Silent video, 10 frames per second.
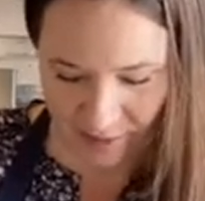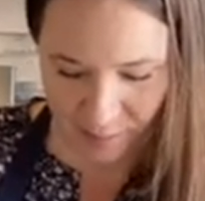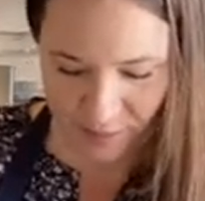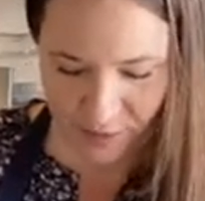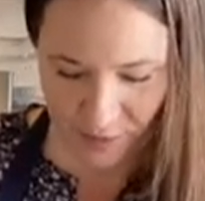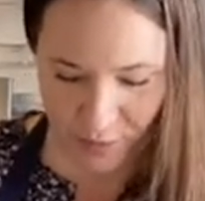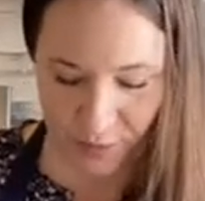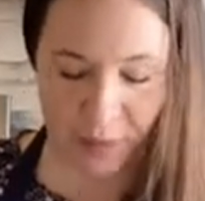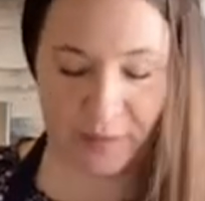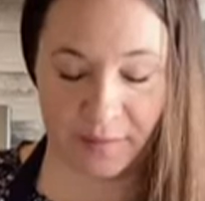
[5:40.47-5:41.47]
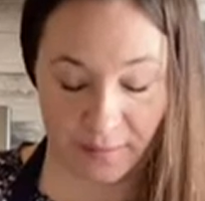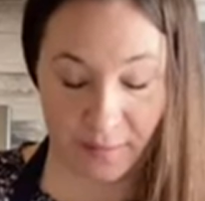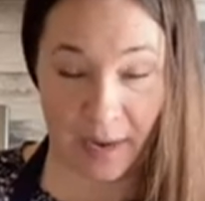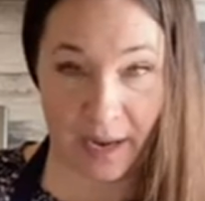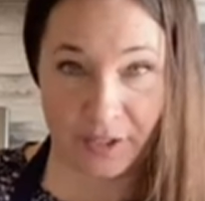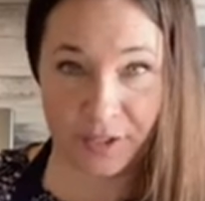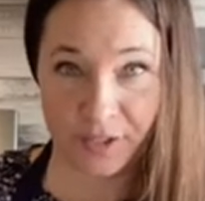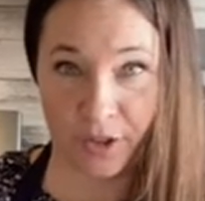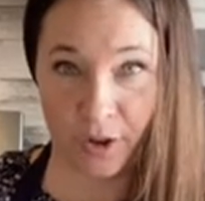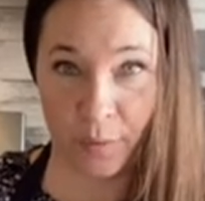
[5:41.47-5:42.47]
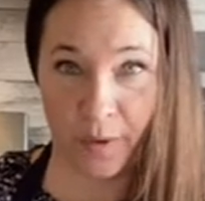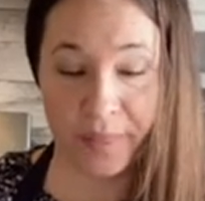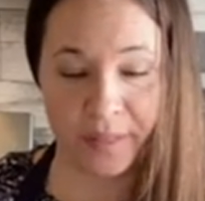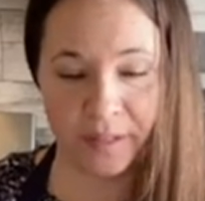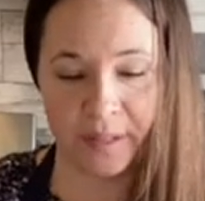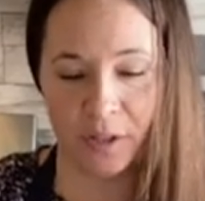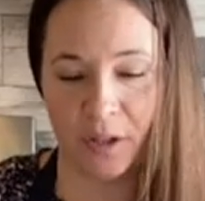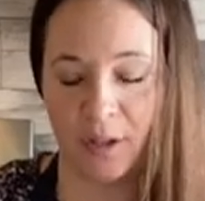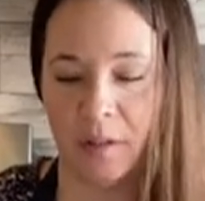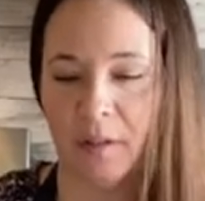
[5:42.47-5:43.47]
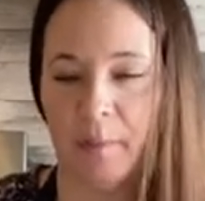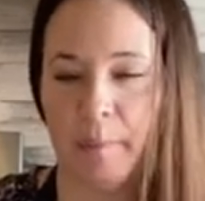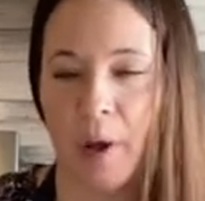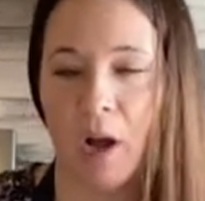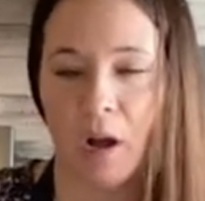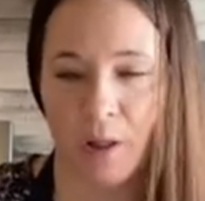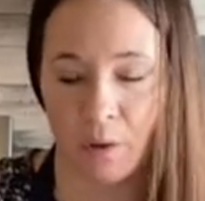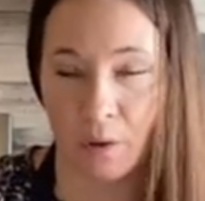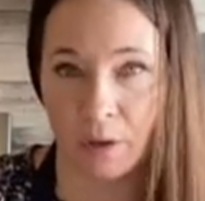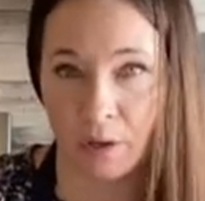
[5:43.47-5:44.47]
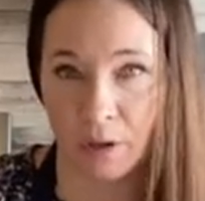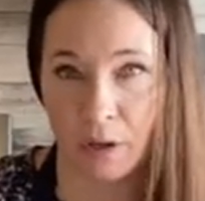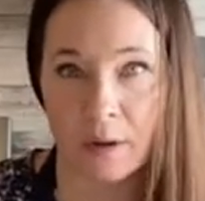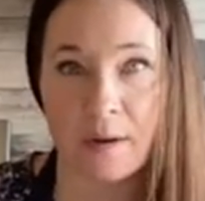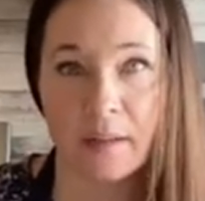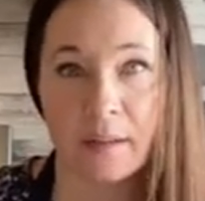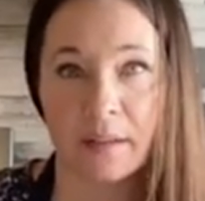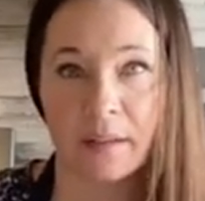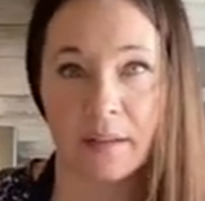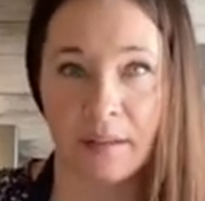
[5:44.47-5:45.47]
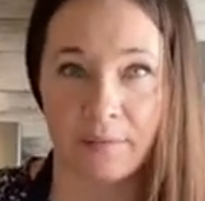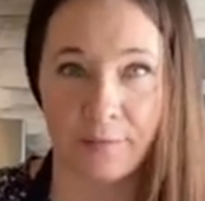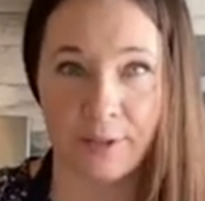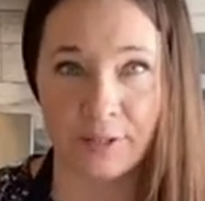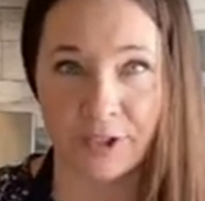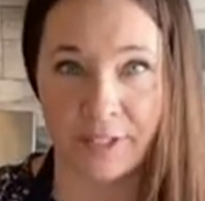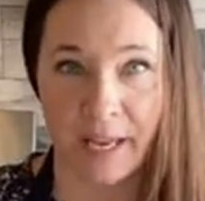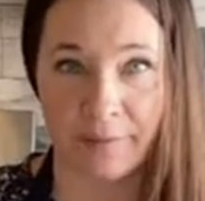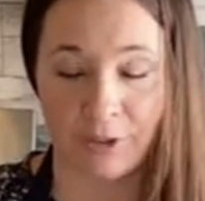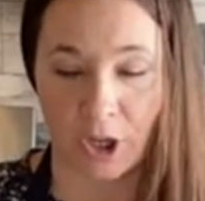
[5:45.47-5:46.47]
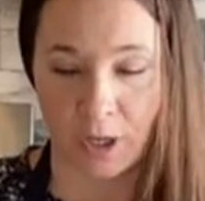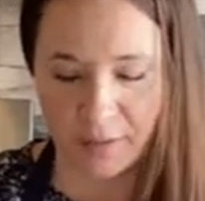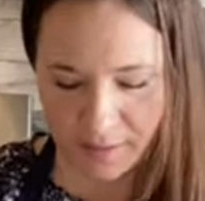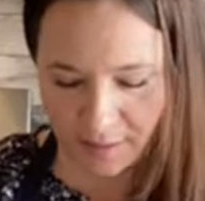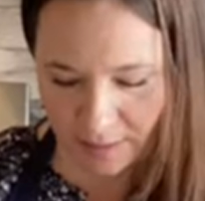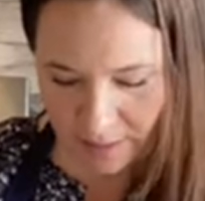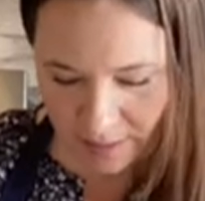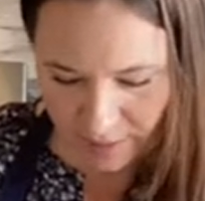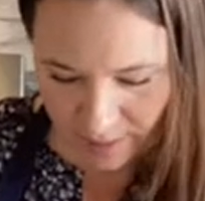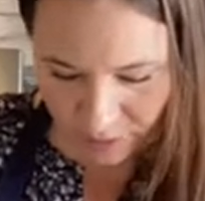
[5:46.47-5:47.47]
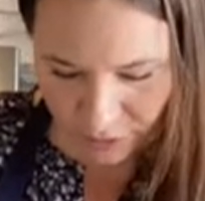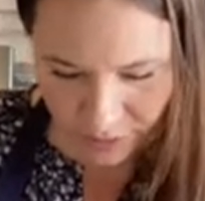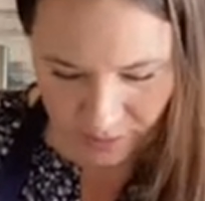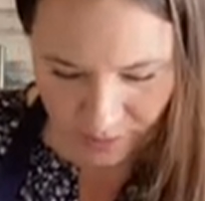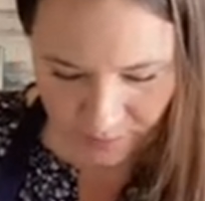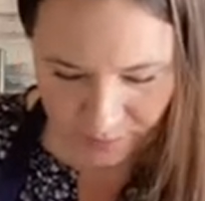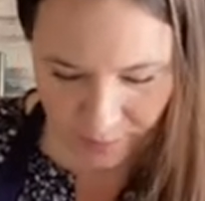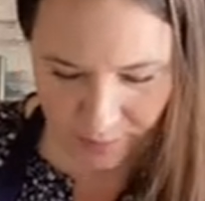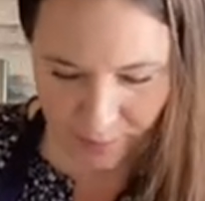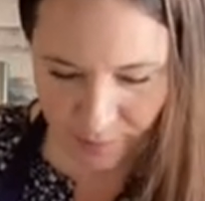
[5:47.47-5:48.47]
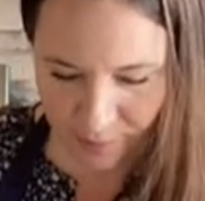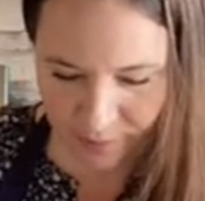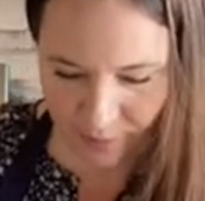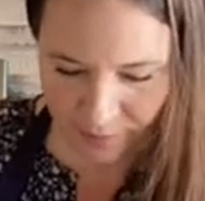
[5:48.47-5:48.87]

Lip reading: So I just go with the little Ball or Kerr freezer safe jars. And you're just gonna fill those